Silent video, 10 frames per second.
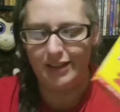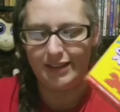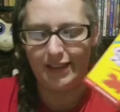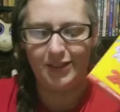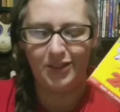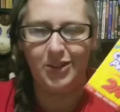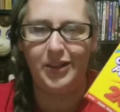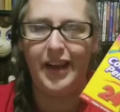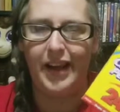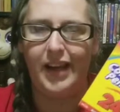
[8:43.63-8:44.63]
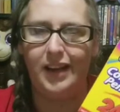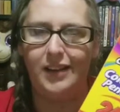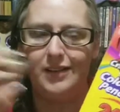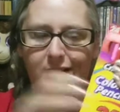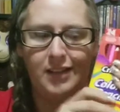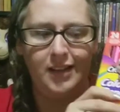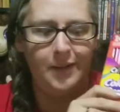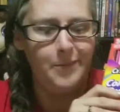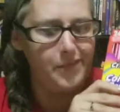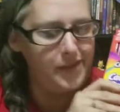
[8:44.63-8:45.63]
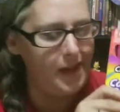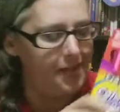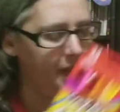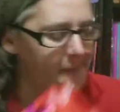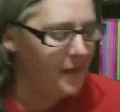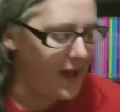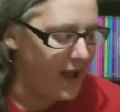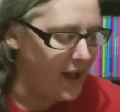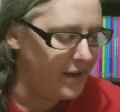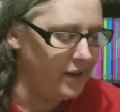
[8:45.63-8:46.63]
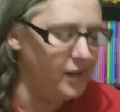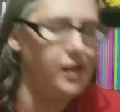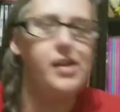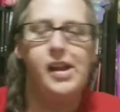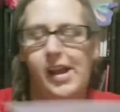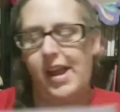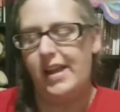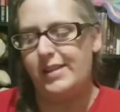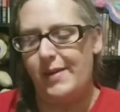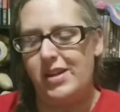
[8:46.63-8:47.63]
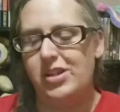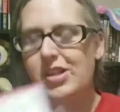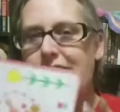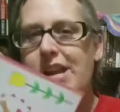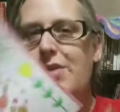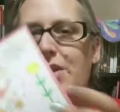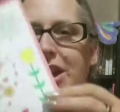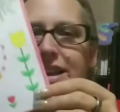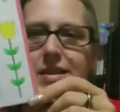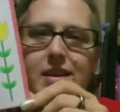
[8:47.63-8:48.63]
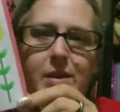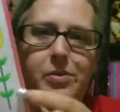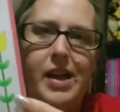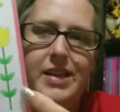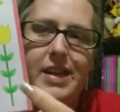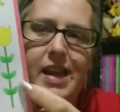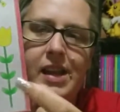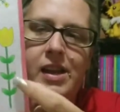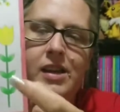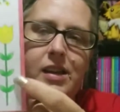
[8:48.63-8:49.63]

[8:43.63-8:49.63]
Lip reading: These are okay. Not that bad, especially where I did the blending.